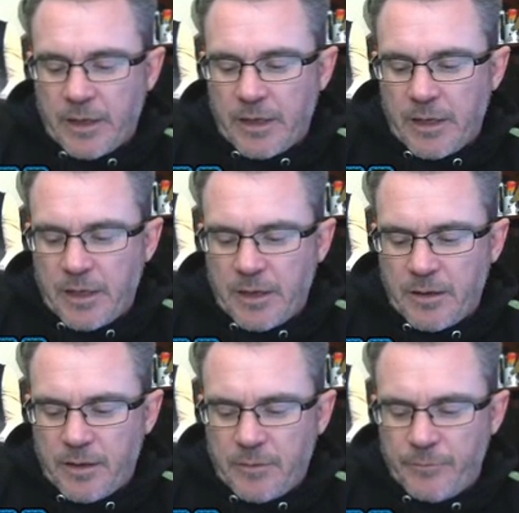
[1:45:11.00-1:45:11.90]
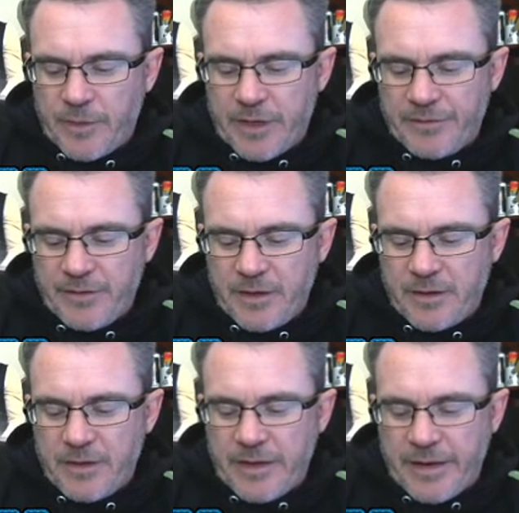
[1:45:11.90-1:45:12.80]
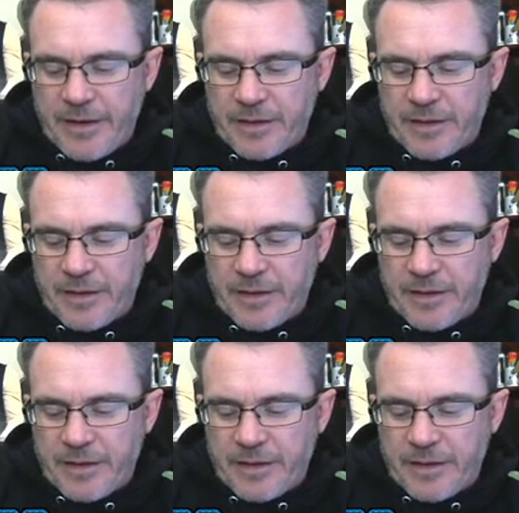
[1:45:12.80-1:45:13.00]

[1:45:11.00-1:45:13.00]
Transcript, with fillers: um, I think Yeti